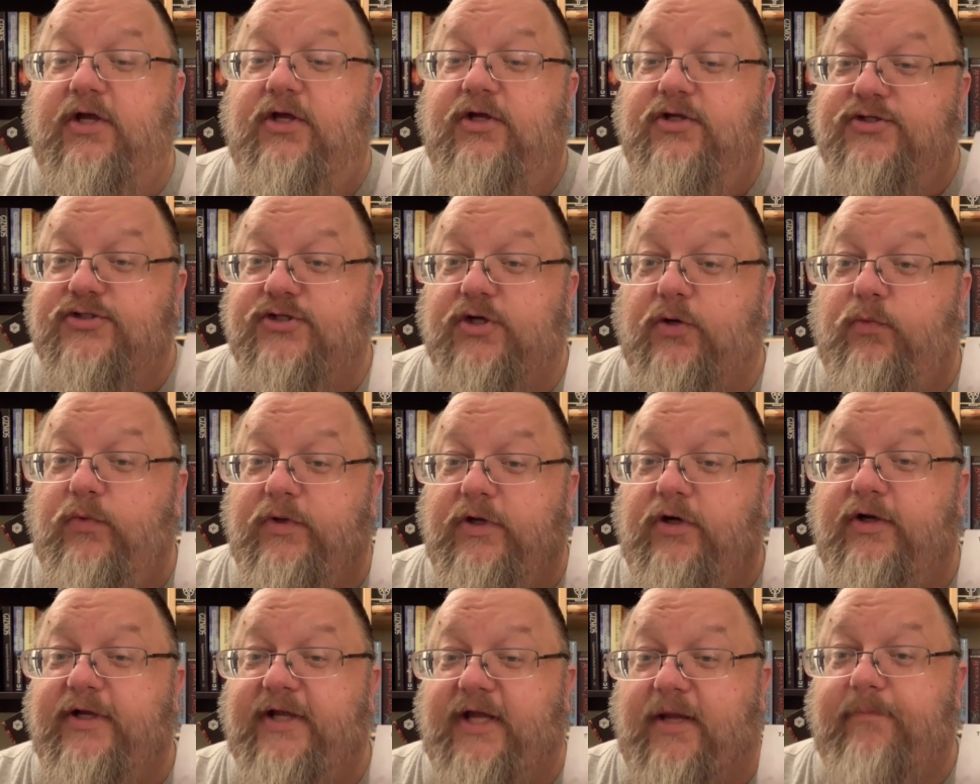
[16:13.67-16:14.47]
So
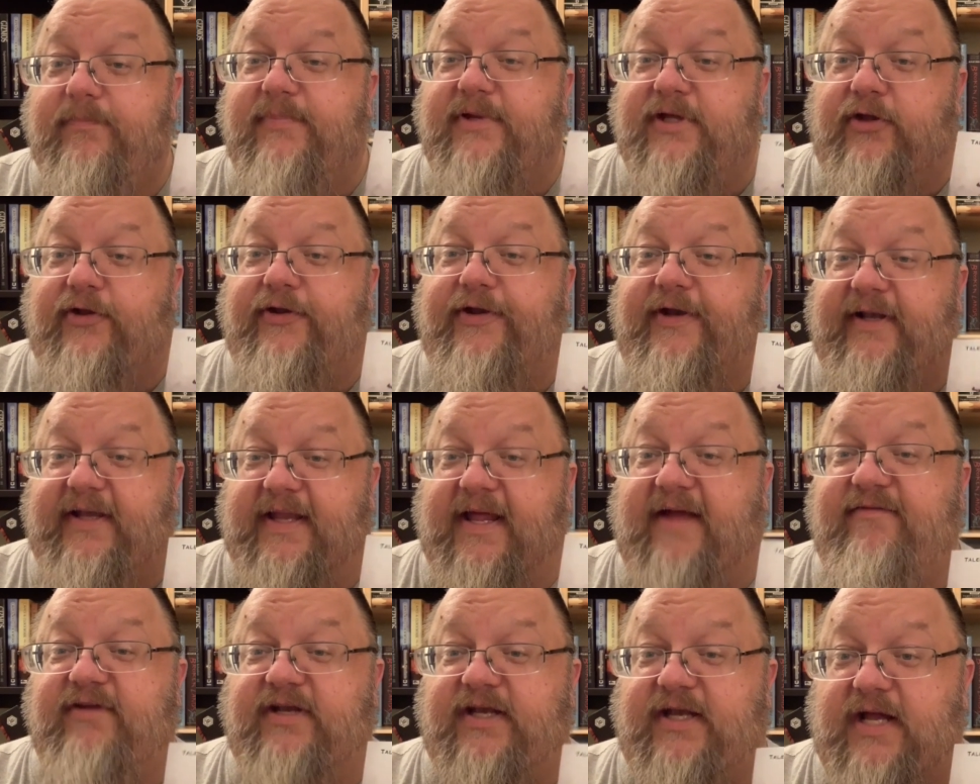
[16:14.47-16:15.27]
we'll get billed
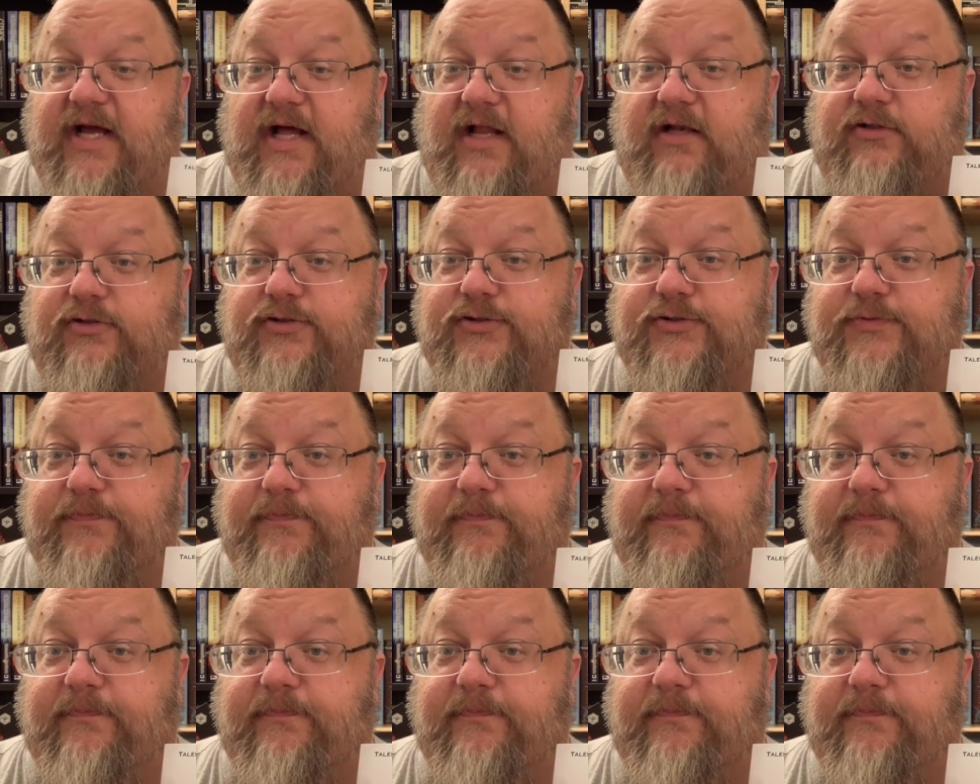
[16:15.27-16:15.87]
$11.